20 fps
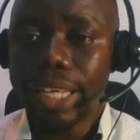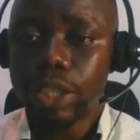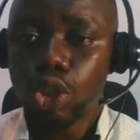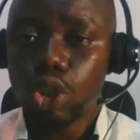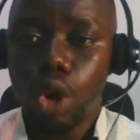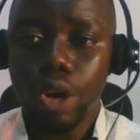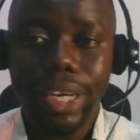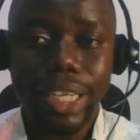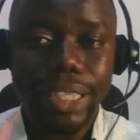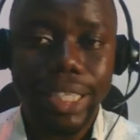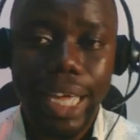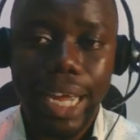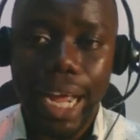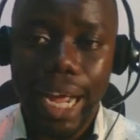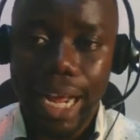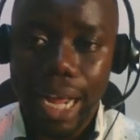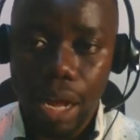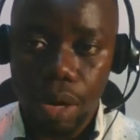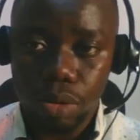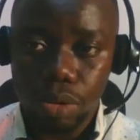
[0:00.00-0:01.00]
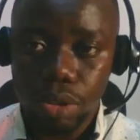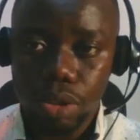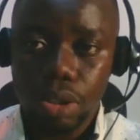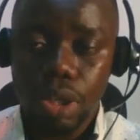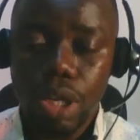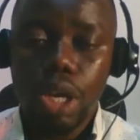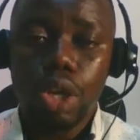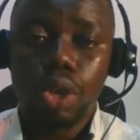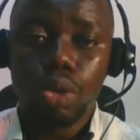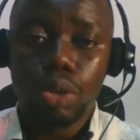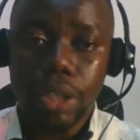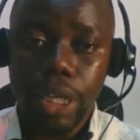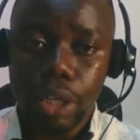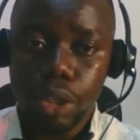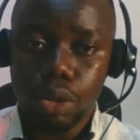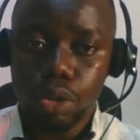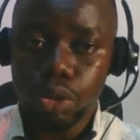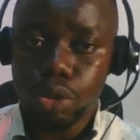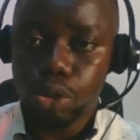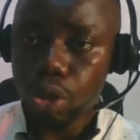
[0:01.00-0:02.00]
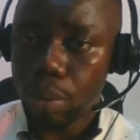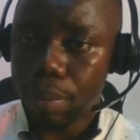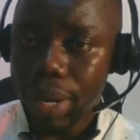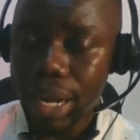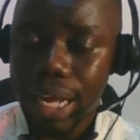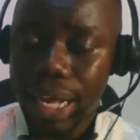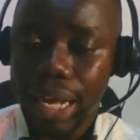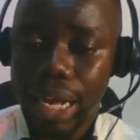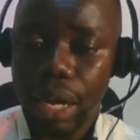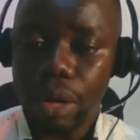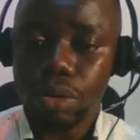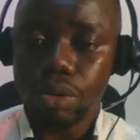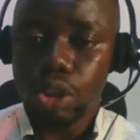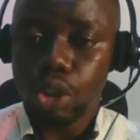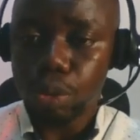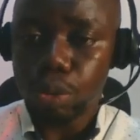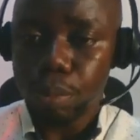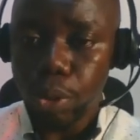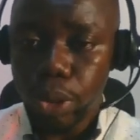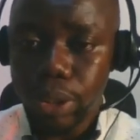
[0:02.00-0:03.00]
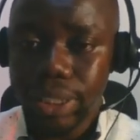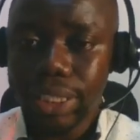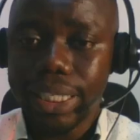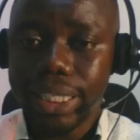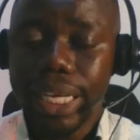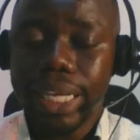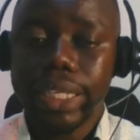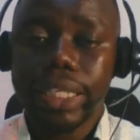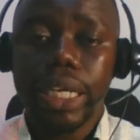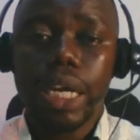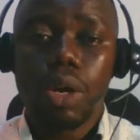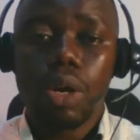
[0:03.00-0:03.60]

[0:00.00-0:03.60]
your audited account, you check through your bank account, it will be audited,